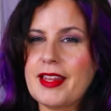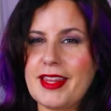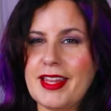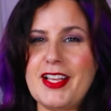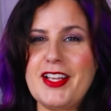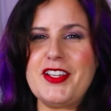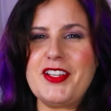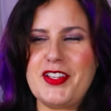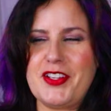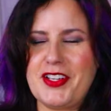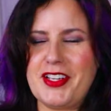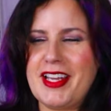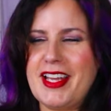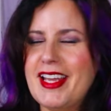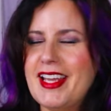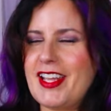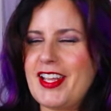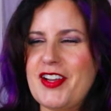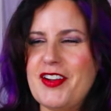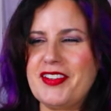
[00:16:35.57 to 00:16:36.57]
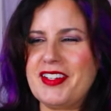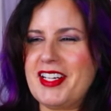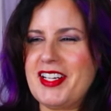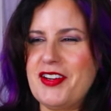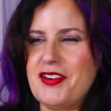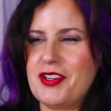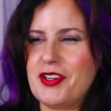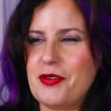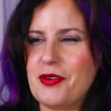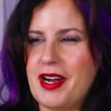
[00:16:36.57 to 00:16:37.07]
He already
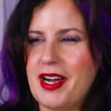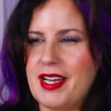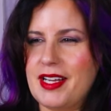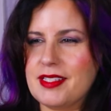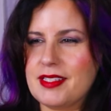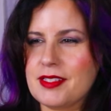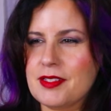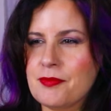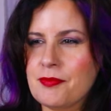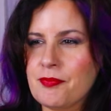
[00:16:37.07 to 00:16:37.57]
knew what it was.